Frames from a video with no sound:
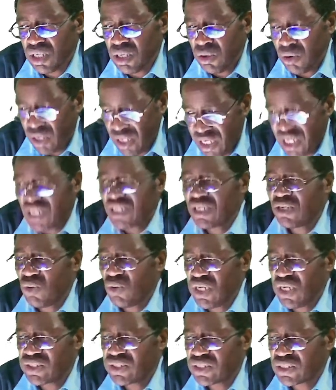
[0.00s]
In other
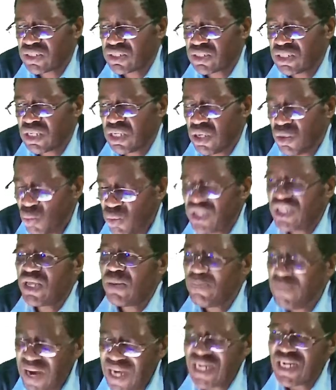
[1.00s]
words, with the
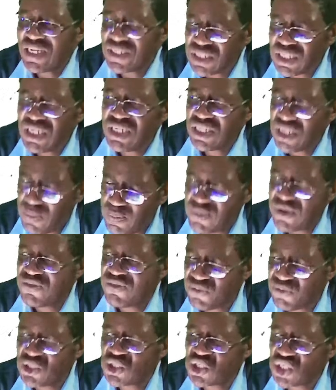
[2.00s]
balance in the
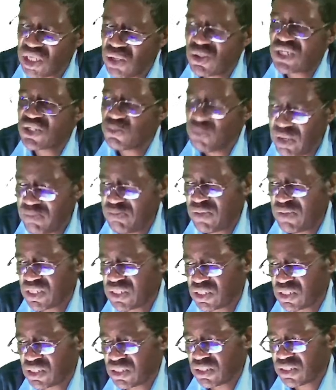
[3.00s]
preference shareholders members,